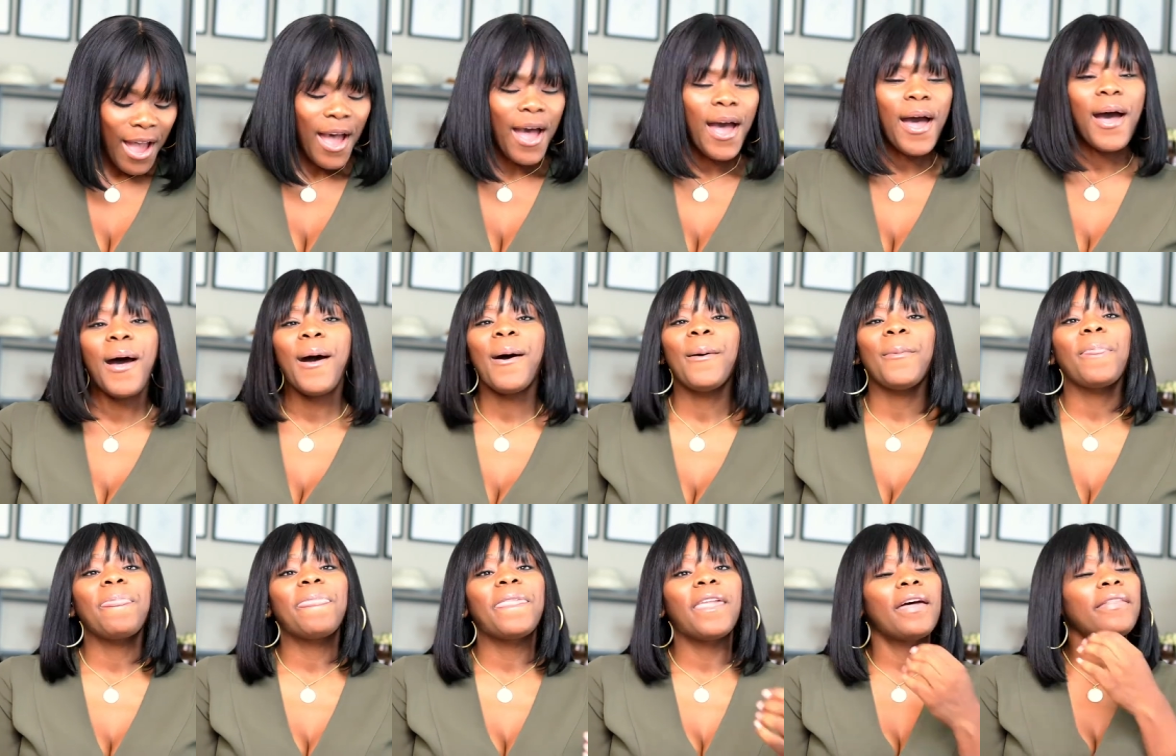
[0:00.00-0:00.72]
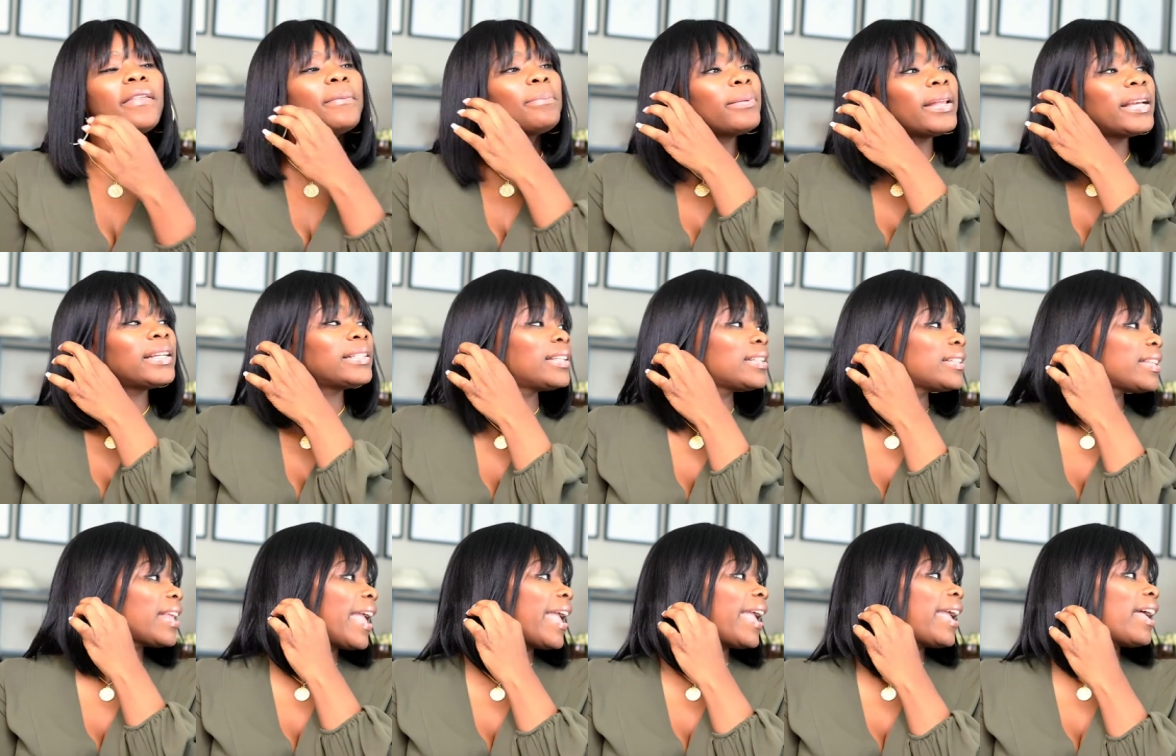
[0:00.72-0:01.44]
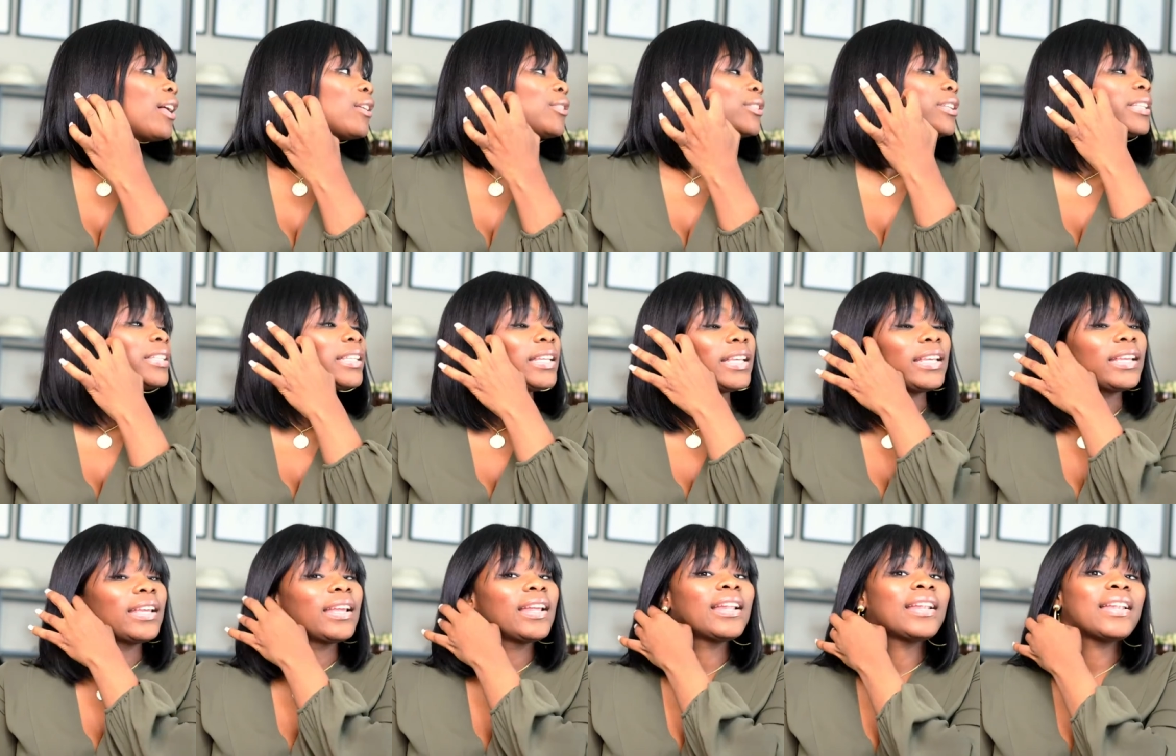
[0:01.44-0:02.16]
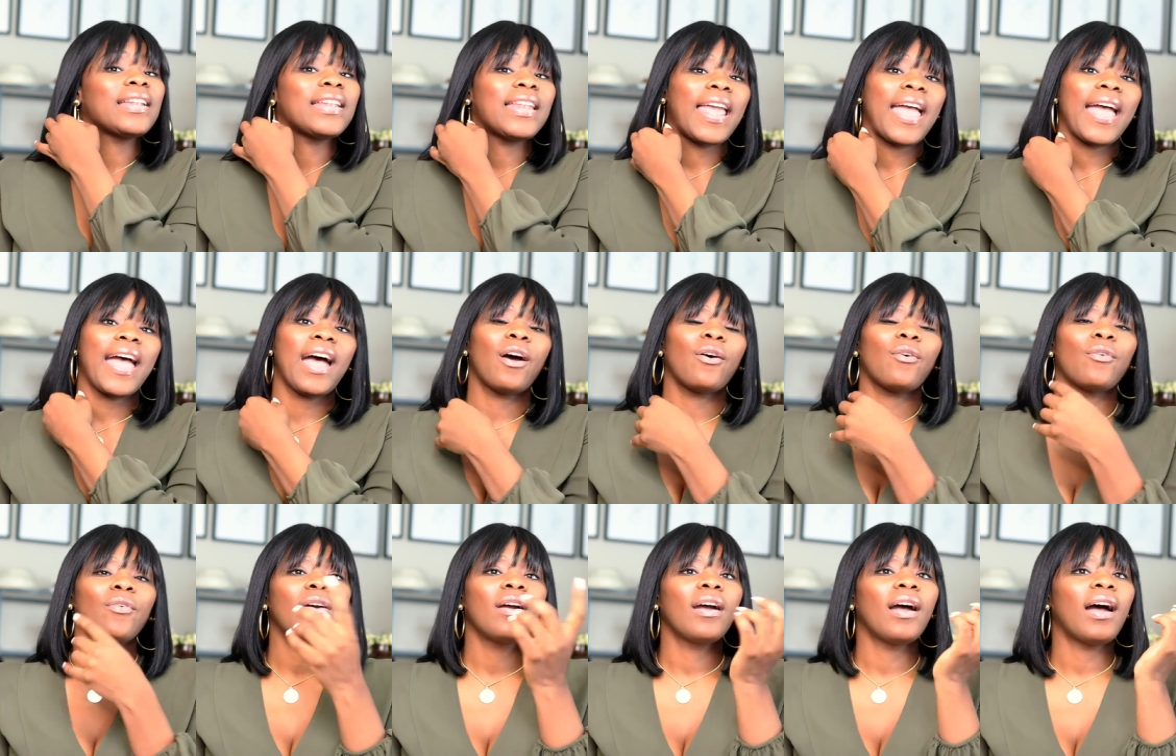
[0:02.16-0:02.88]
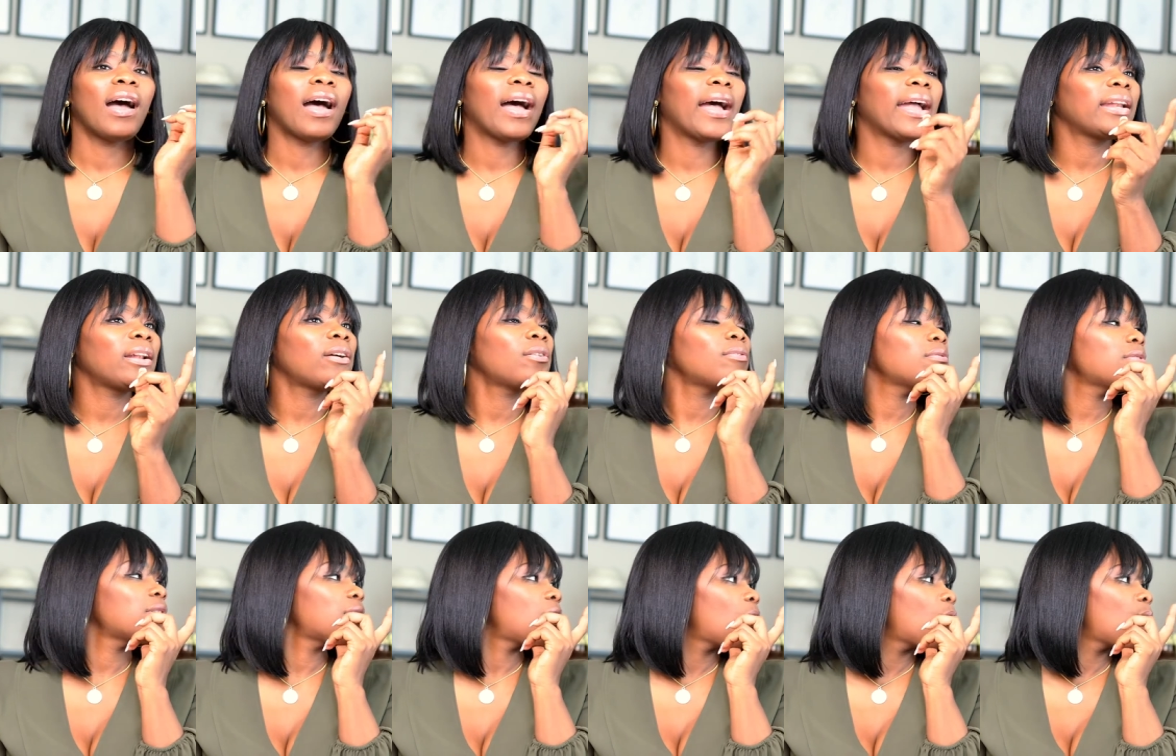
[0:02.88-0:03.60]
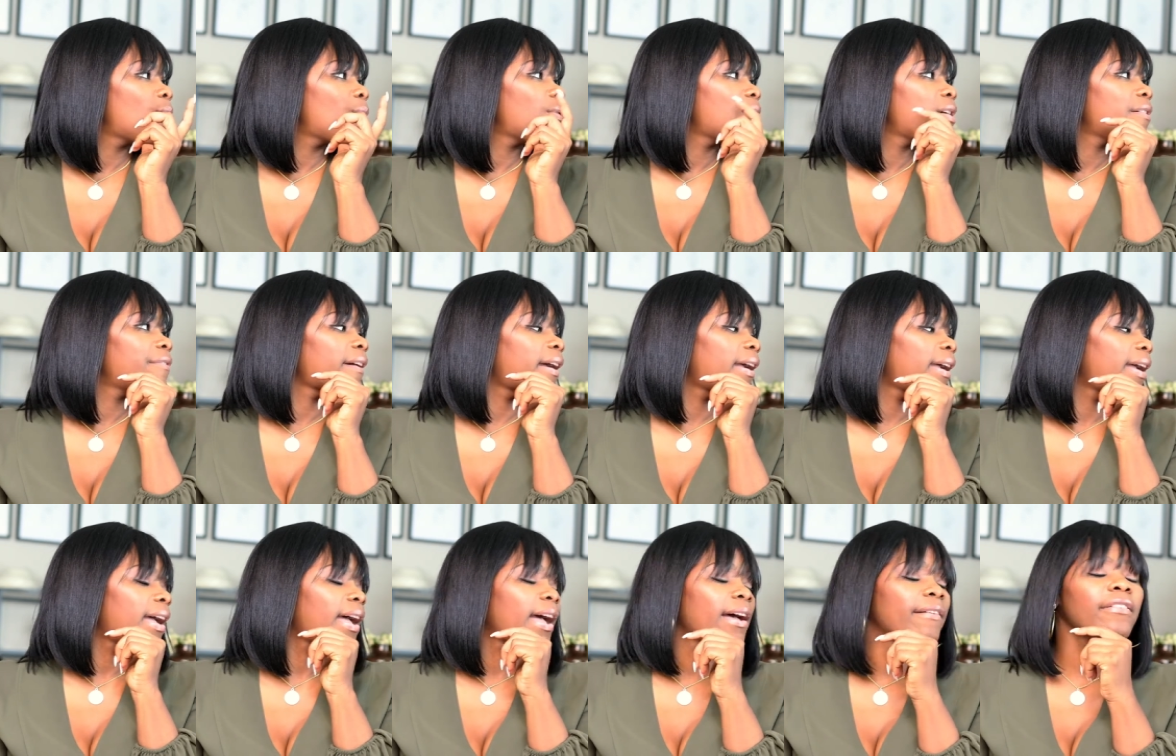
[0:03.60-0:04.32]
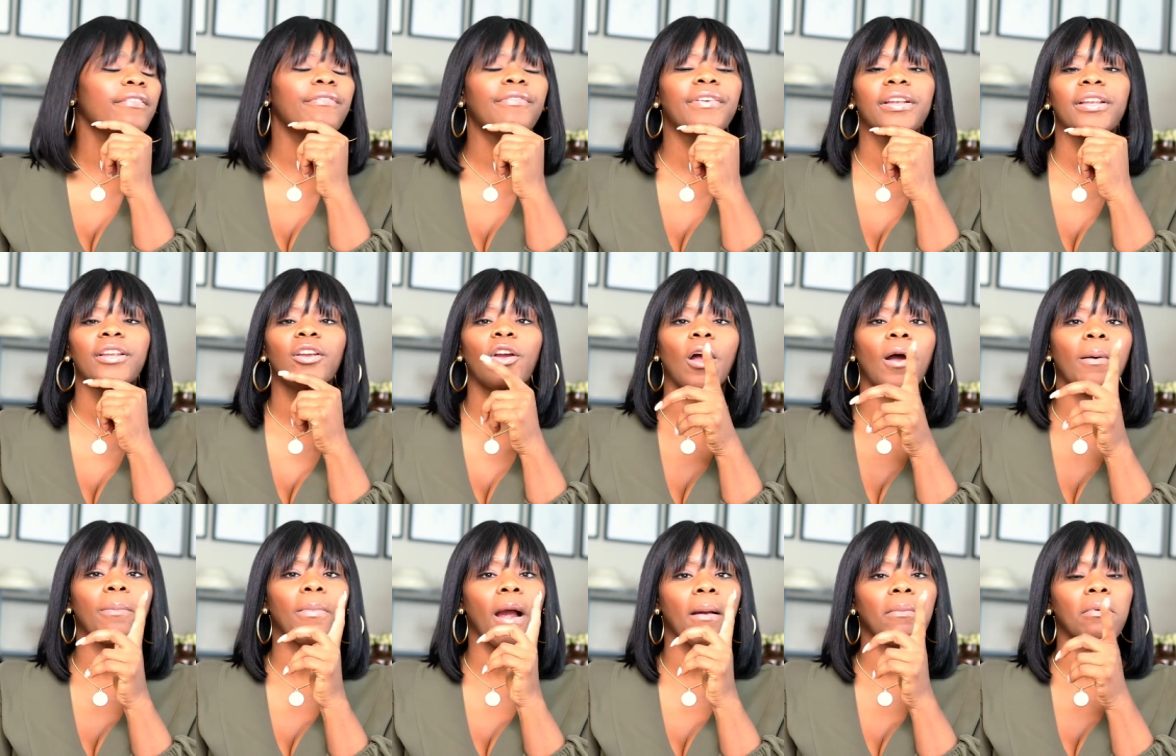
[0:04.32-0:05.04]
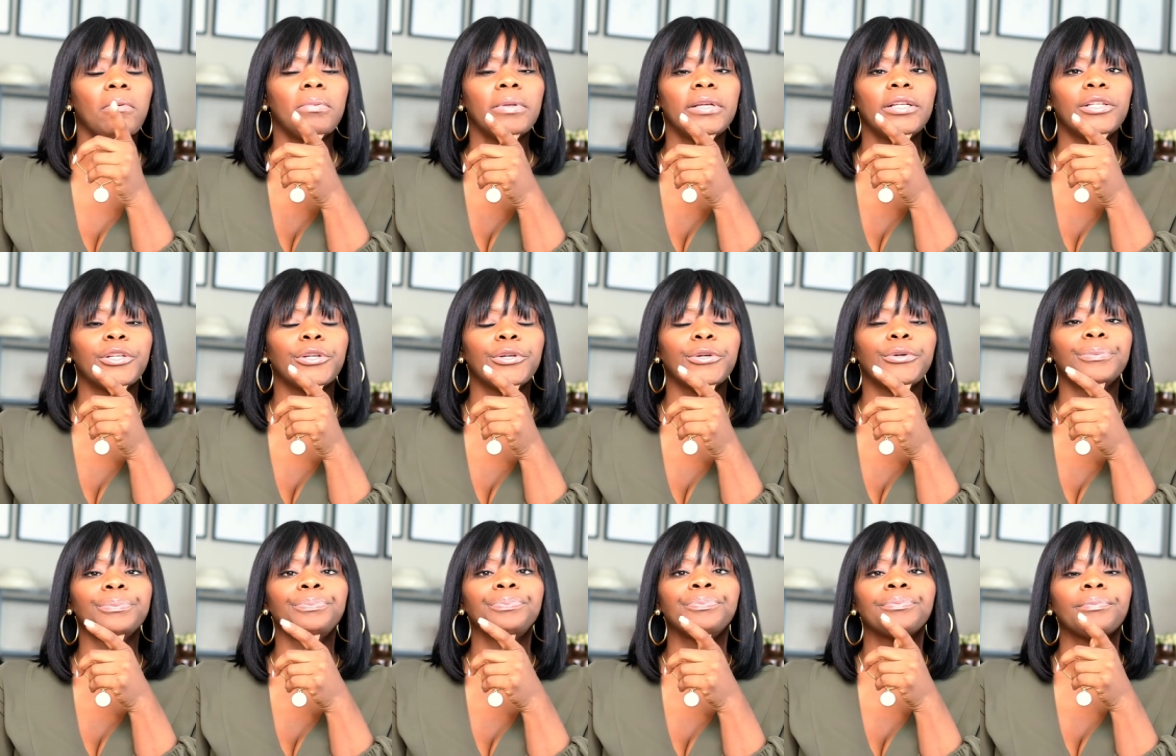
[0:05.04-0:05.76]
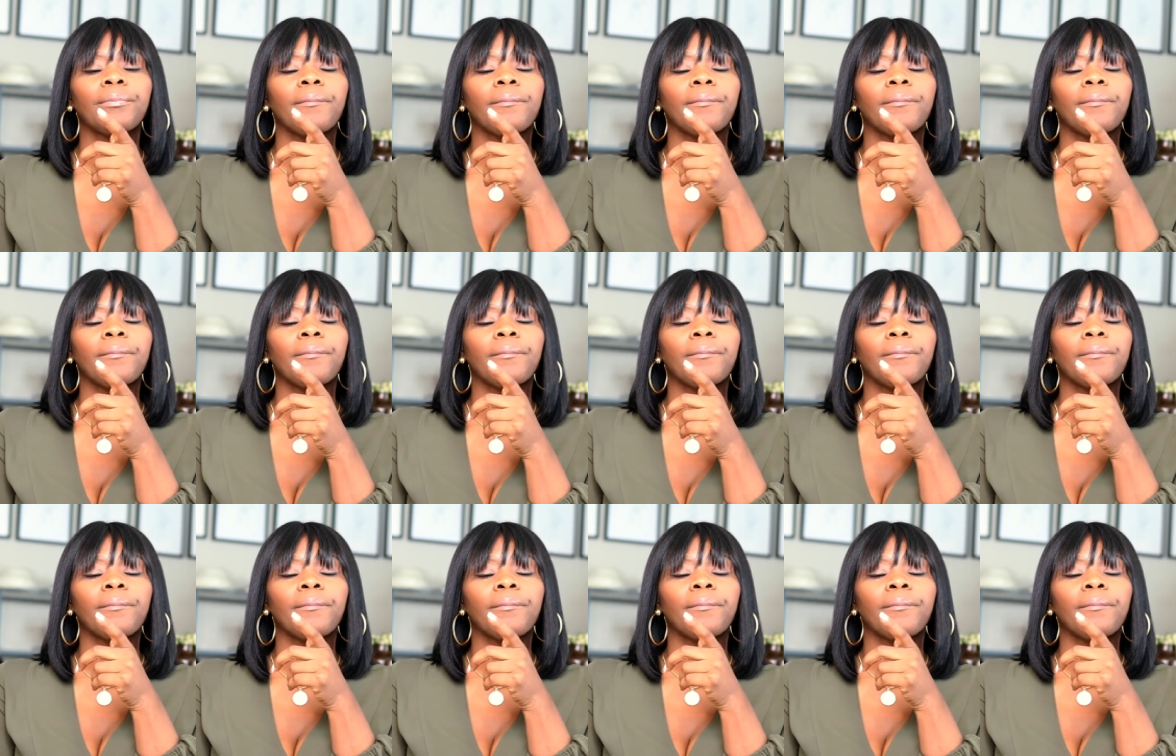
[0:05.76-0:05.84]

Um, the other place is ALC. Now, I don't know if I have a video, I probably do.